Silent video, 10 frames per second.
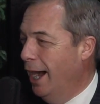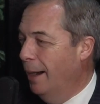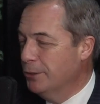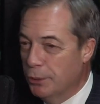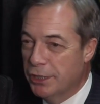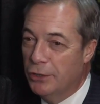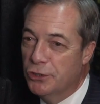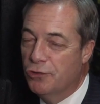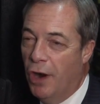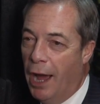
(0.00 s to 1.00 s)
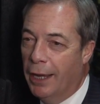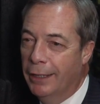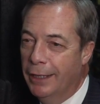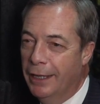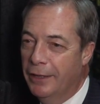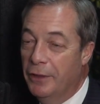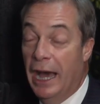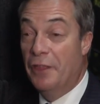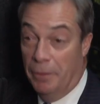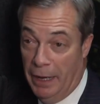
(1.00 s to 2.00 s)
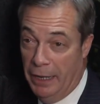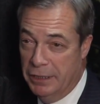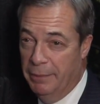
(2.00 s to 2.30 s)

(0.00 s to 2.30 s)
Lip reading: I was also struck that other parts of